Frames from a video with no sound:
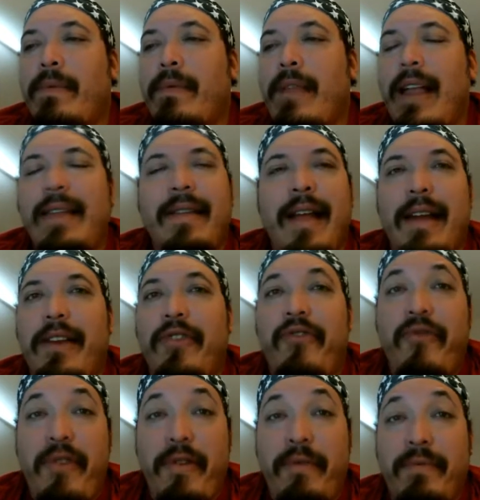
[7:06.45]
That's not
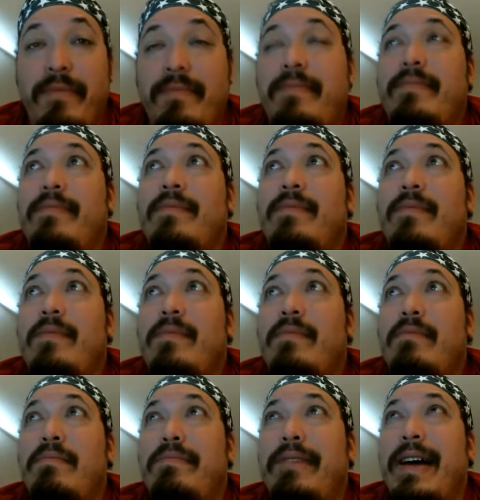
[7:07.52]
untrue.
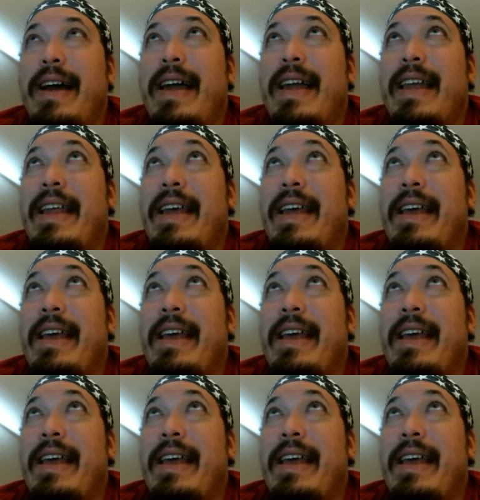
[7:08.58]
But